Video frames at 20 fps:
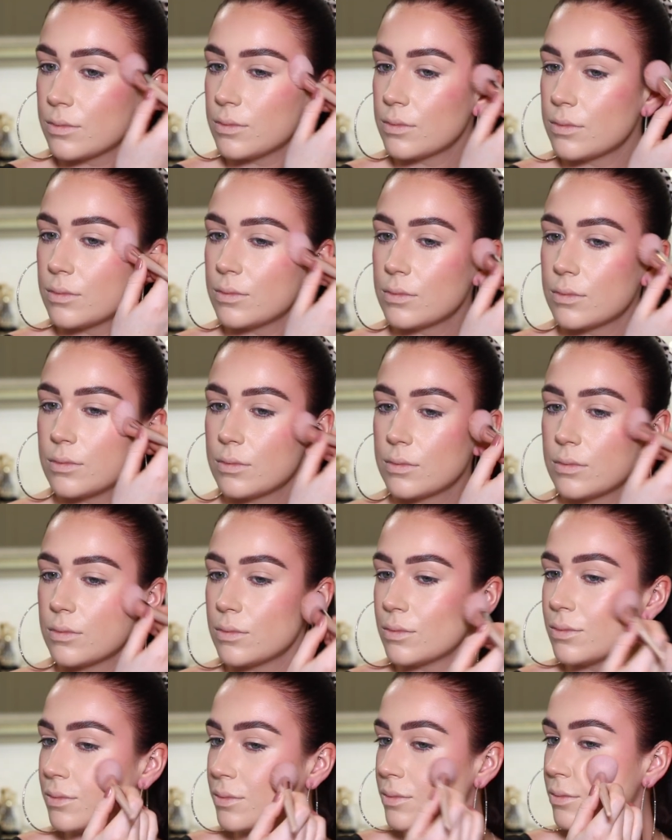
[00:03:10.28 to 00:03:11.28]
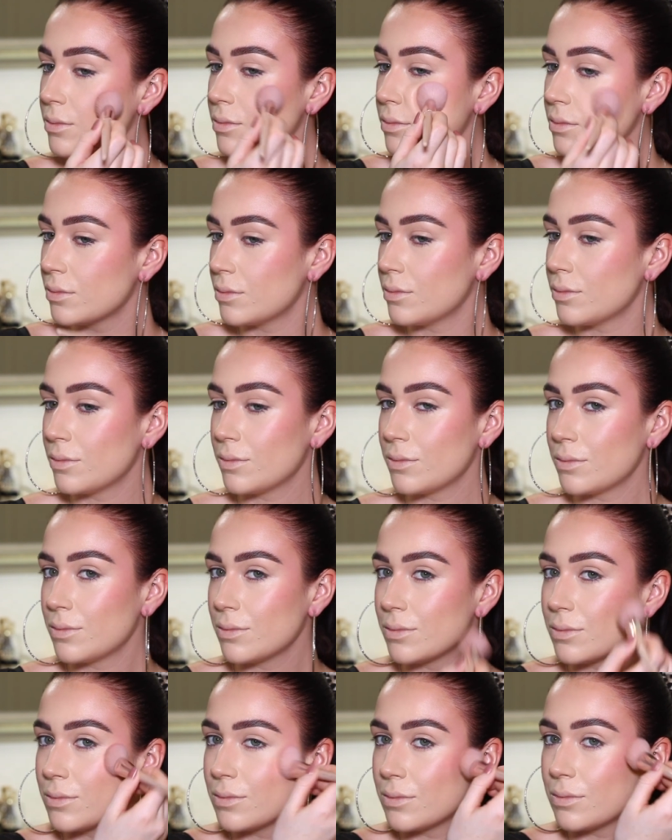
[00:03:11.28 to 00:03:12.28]

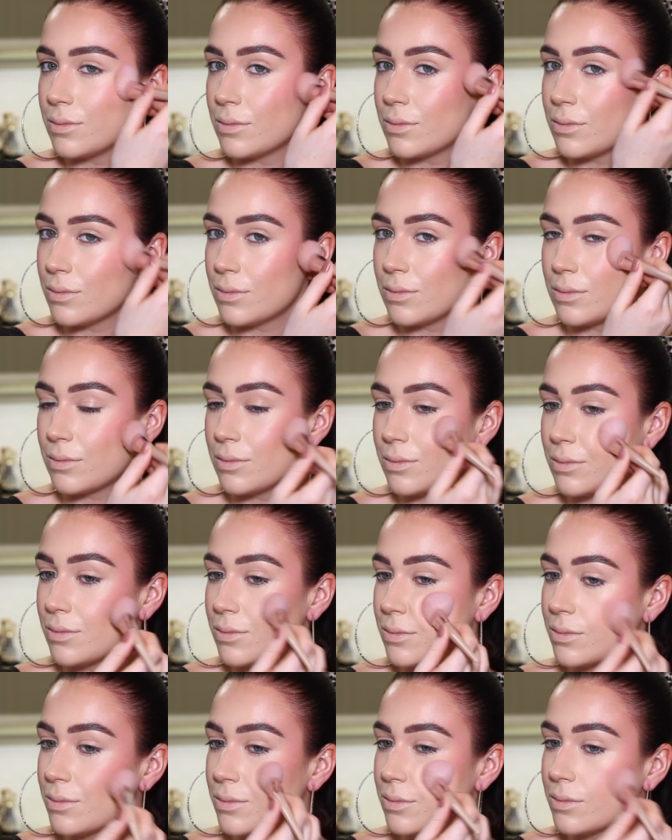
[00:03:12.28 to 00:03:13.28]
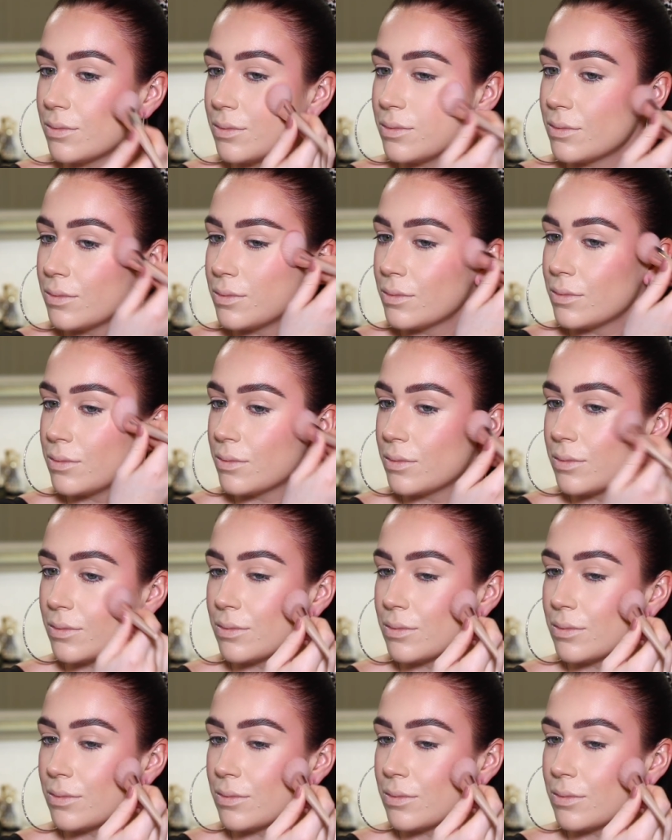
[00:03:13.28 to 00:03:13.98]
Nothing is said.